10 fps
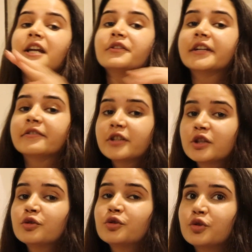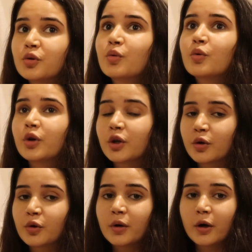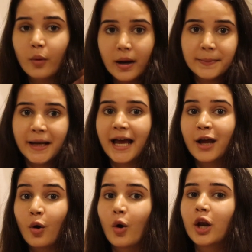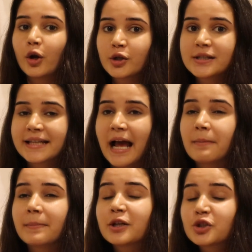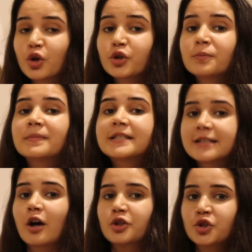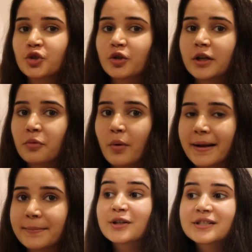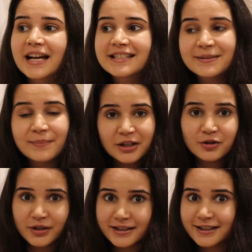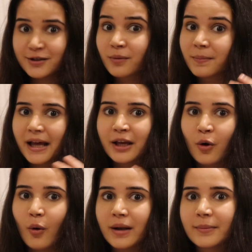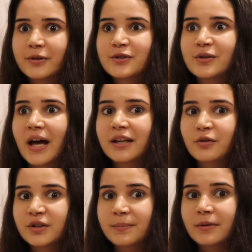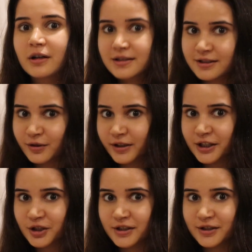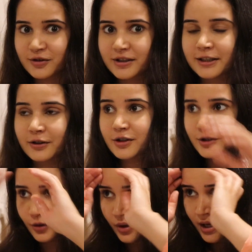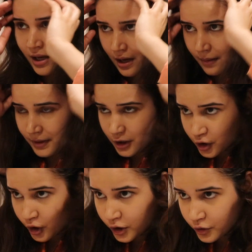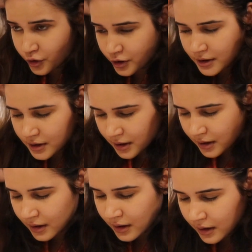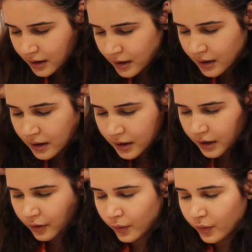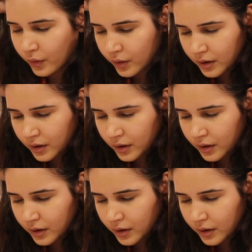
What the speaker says: And whenever you do, you know, apply oil on your scalp, make sure you massage it really well, because that's the main reason you're applying oil, because so that the blood circulation is really good. So make sure you just, you know,